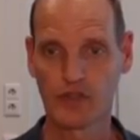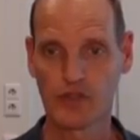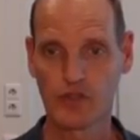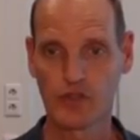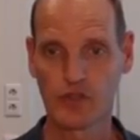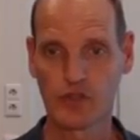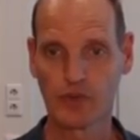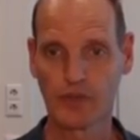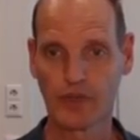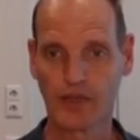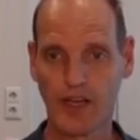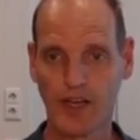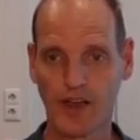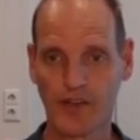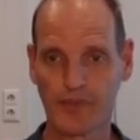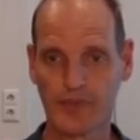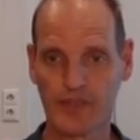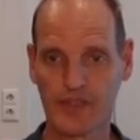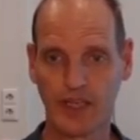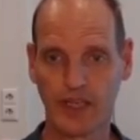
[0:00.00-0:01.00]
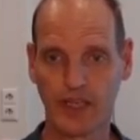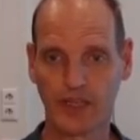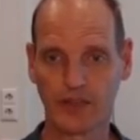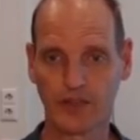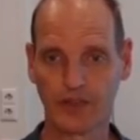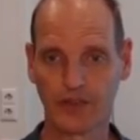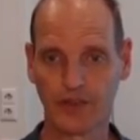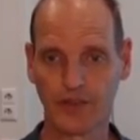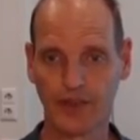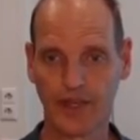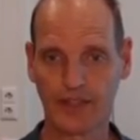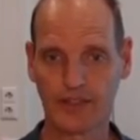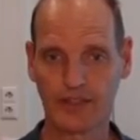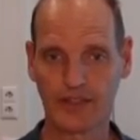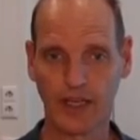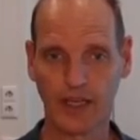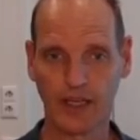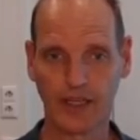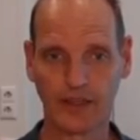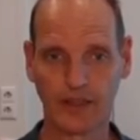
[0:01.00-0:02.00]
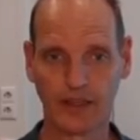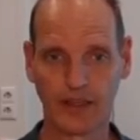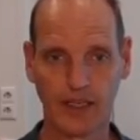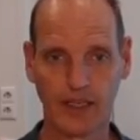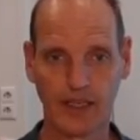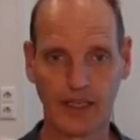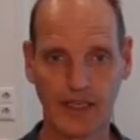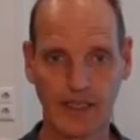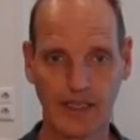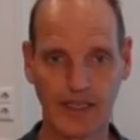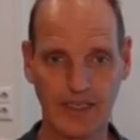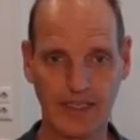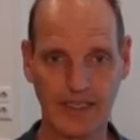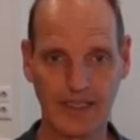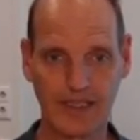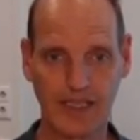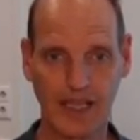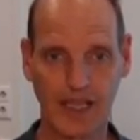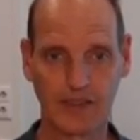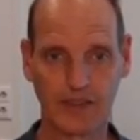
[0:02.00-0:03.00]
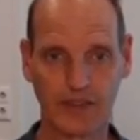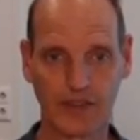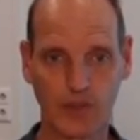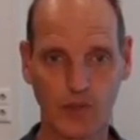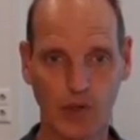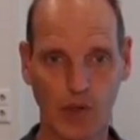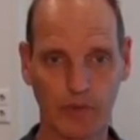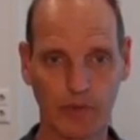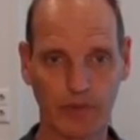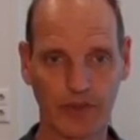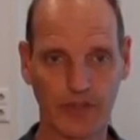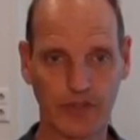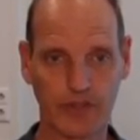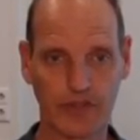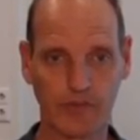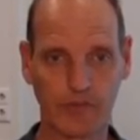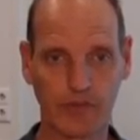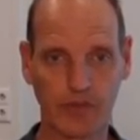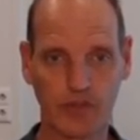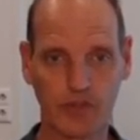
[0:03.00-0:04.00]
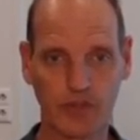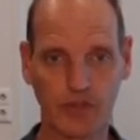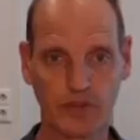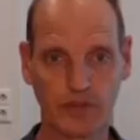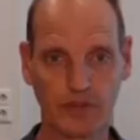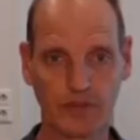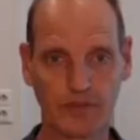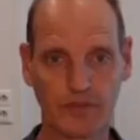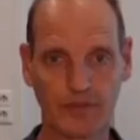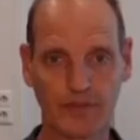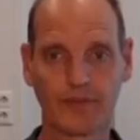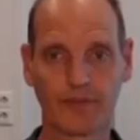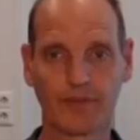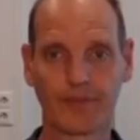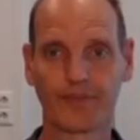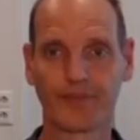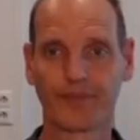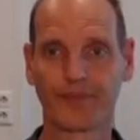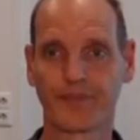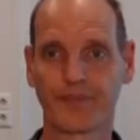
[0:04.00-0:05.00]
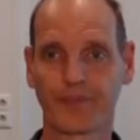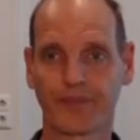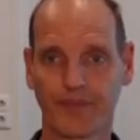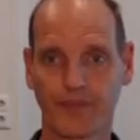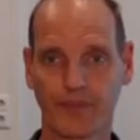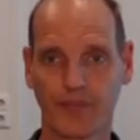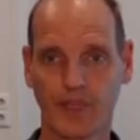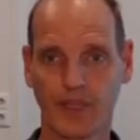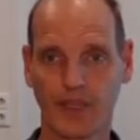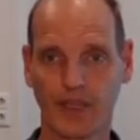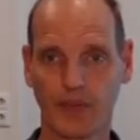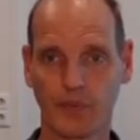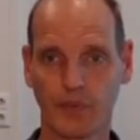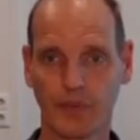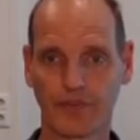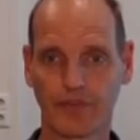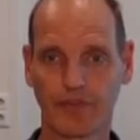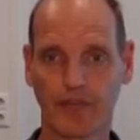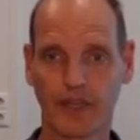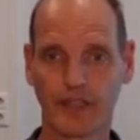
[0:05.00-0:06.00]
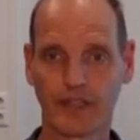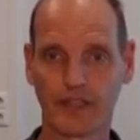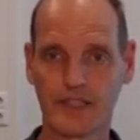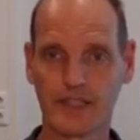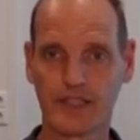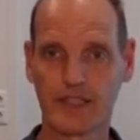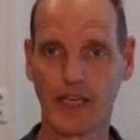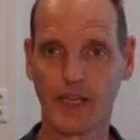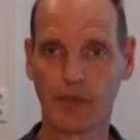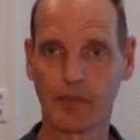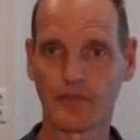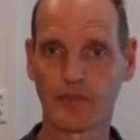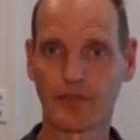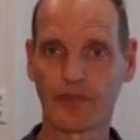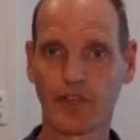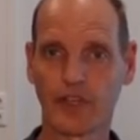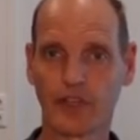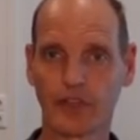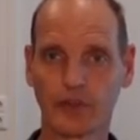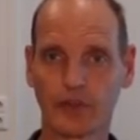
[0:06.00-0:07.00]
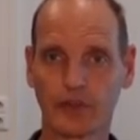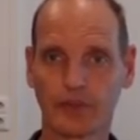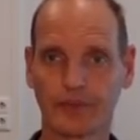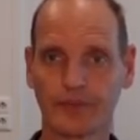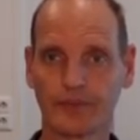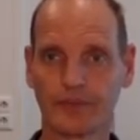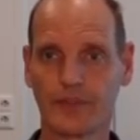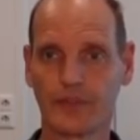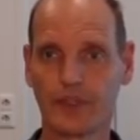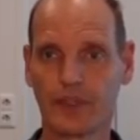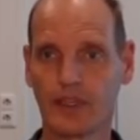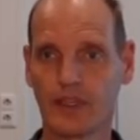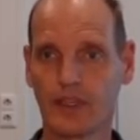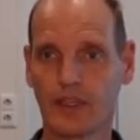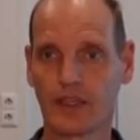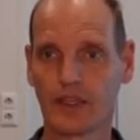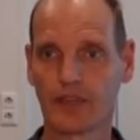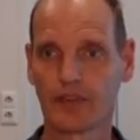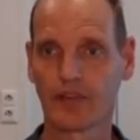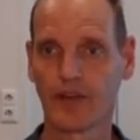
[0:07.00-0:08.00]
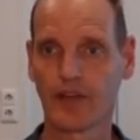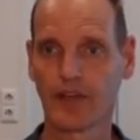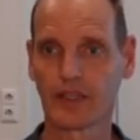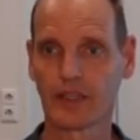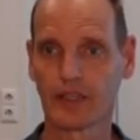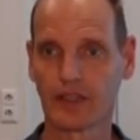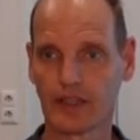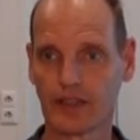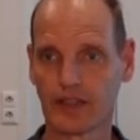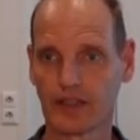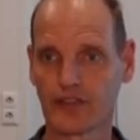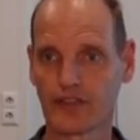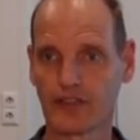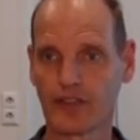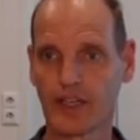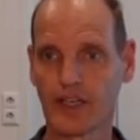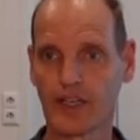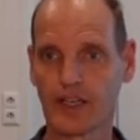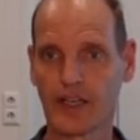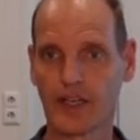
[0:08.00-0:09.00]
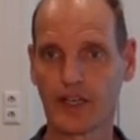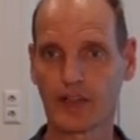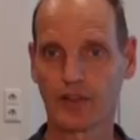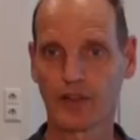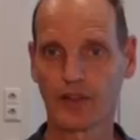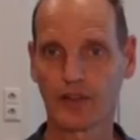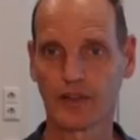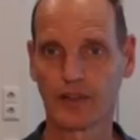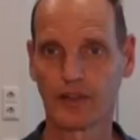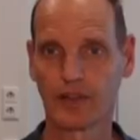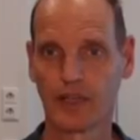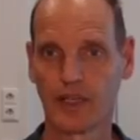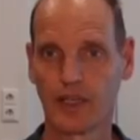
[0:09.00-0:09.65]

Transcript: 2.5% on the right side, standard normal distribution, and we find the same value. Finally, the standard error,